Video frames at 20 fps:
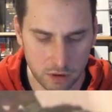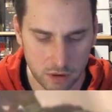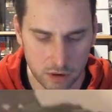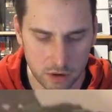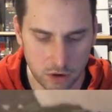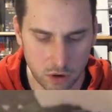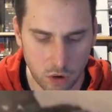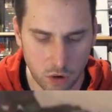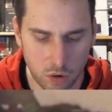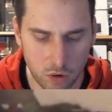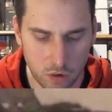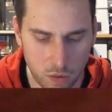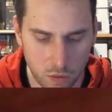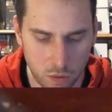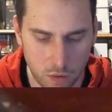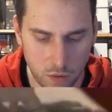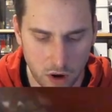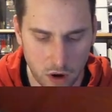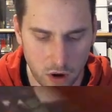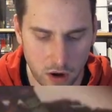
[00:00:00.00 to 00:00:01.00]
go
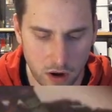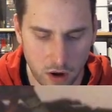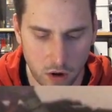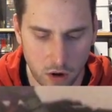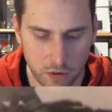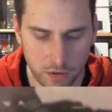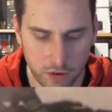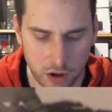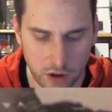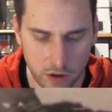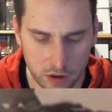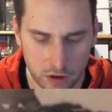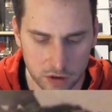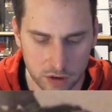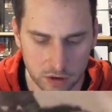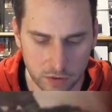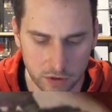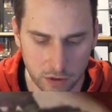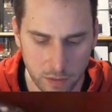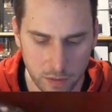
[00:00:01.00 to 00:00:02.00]
with all of your
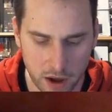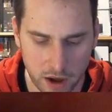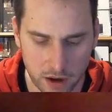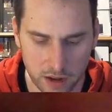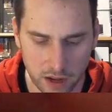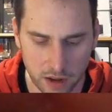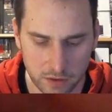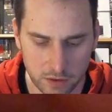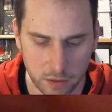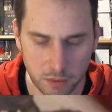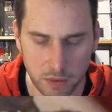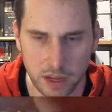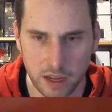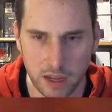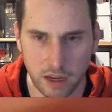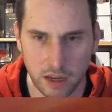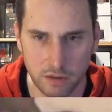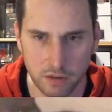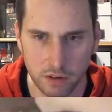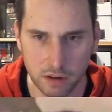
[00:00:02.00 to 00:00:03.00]
heroes of your party have to be
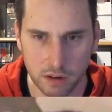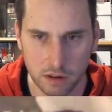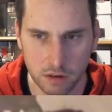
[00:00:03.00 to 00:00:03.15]
evil